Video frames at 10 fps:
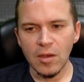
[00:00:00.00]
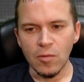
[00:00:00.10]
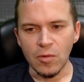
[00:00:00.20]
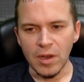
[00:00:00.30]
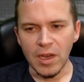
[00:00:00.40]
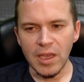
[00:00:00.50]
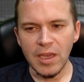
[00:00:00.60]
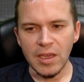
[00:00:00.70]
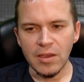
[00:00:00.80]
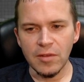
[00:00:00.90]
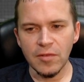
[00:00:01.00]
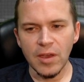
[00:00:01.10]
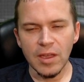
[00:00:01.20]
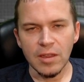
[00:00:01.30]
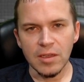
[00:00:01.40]
We'll leave
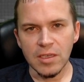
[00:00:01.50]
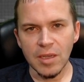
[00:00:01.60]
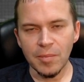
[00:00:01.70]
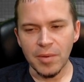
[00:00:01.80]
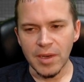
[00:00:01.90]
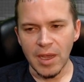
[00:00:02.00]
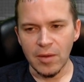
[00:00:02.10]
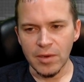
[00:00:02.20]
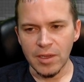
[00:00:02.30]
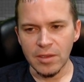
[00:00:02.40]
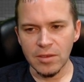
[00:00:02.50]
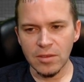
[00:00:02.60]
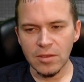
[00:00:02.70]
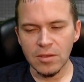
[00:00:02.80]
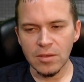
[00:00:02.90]
the template how it
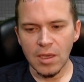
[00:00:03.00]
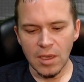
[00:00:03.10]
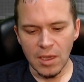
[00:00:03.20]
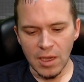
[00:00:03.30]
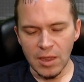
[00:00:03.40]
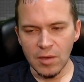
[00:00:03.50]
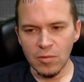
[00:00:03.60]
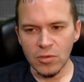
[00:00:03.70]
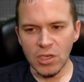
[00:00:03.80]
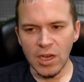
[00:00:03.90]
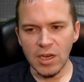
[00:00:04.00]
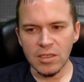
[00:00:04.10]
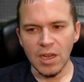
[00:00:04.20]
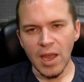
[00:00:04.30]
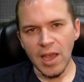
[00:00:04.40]
is, and then we'll change
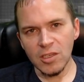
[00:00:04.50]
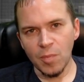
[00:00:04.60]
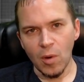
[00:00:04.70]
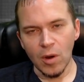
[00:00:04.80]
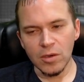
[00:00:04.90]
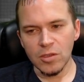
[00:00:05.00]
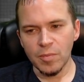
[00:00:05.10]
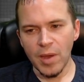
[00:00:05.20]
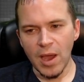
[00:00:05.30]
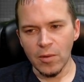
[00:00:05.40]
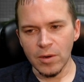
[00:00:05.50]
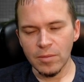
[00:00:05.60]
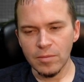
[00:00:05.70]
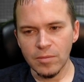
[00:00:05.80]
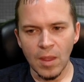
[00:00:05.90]
the last part to power.
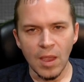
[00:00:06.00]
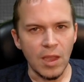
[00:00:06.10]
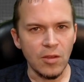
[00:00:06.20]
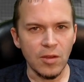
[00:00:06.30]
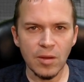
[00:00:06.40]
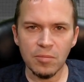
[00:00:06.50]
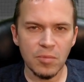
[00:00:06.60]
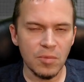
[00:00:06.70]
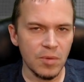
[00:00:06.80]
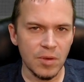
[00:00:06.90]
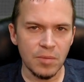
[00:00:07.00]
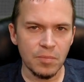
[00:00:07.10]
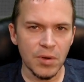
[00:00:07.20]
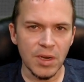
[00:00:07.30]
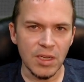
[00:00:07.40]
And you can
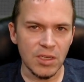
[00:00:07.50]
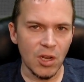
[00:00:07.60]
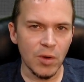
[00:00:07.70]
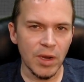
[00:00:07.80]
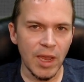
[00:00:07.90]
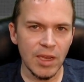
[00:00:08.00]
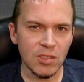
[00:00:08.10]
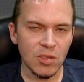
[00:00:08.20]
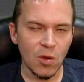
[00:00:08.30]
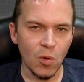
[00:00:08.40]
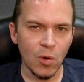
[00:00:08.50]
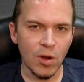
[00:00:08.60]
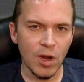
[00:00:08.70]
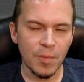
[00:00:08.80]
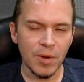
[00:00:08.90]
put it as lowercase
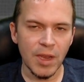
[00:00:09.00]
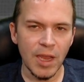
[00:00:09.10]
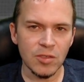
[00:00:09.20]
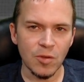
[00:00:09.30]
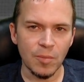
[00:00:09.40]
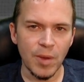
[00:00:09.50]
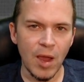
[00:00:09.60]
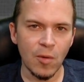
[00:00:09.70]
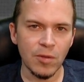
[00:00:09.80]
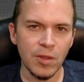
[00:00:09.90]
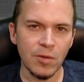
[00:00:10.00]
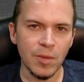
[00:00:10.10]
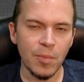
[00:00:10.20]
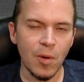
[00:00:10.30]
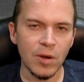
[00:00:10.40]
or uppercase on power. The
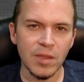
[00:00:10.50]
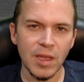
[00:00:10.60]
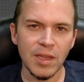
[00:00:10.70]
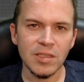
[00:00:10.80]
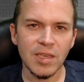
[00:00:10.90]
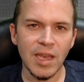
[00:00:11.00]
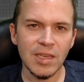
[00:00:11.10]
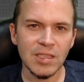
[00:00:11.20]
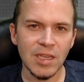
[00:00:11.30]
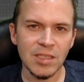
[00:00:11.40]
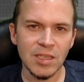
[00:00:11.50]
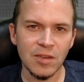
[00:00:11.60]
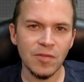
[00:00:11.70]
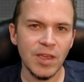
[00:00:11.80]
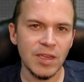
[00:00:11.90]
only part that is case
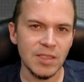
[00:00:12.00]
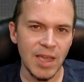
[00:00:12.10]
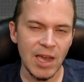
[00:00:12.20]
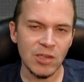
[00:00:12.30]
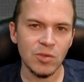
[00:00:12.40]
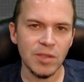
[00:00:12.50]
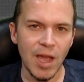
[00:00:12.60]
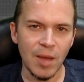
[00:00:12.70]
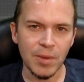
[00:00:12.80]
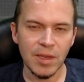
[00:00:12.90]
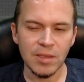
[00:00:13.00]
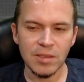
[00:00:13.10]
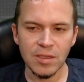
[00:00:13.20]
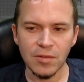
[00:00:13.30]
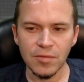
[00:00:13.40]
sensitive is the actual topic
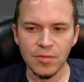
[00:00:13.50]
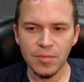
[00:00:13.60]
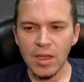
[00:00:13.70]
itself.